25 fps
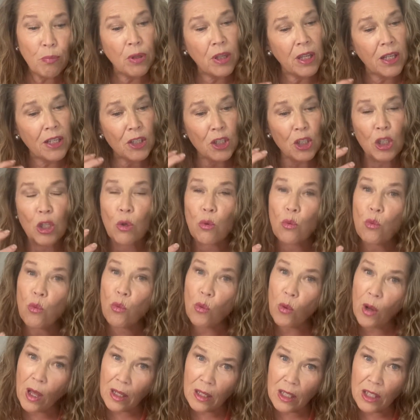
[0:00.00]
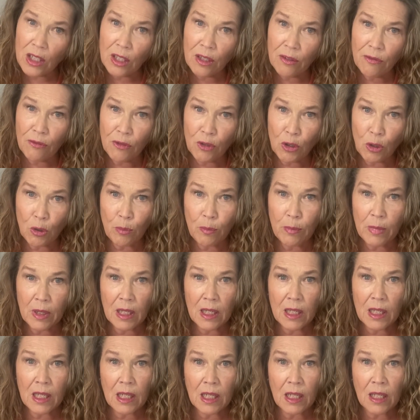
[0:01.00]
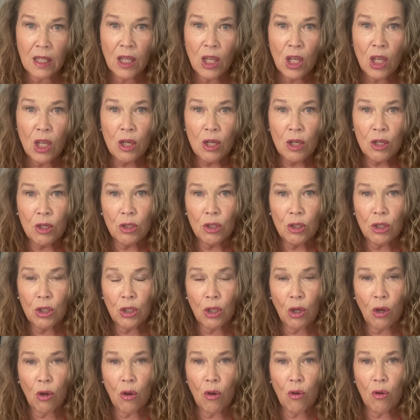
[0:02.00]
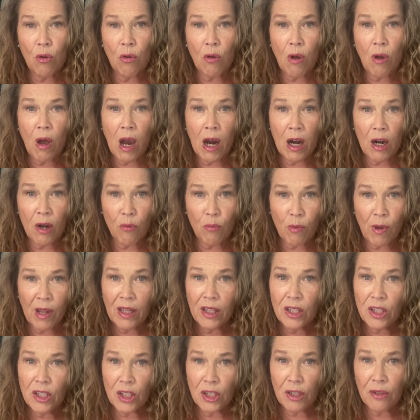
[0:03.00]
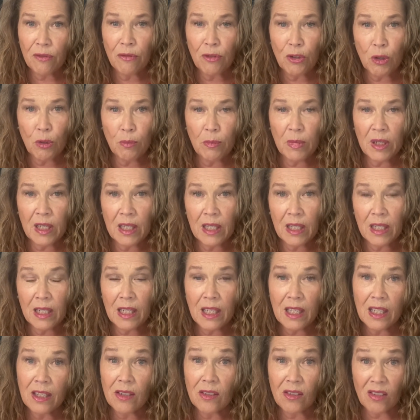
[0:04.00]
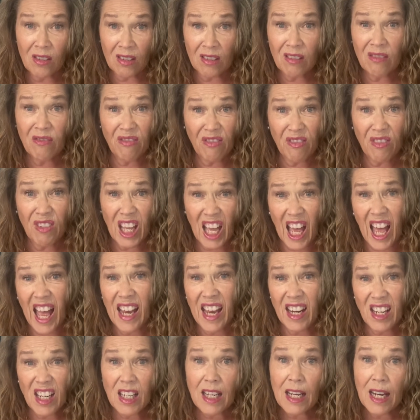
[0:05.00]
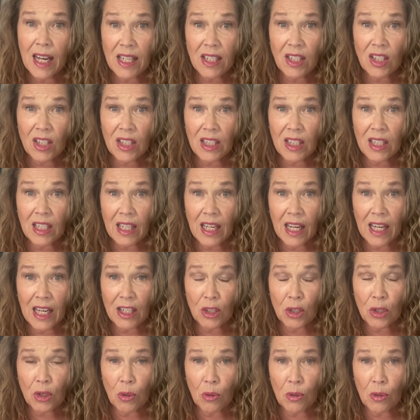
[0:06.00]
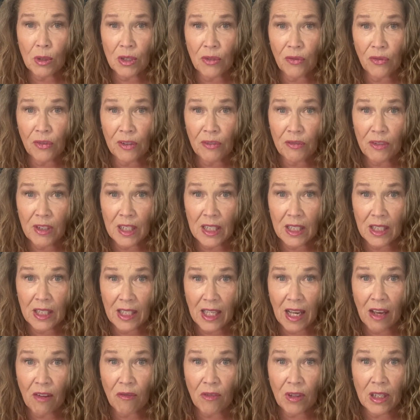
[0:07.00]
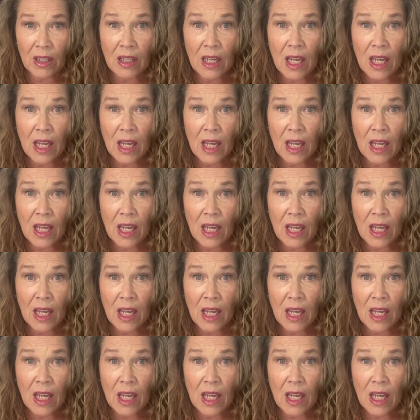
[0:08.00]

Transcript: plus the relative humidity. So our relative humidity is kind of nice today, so it's 57.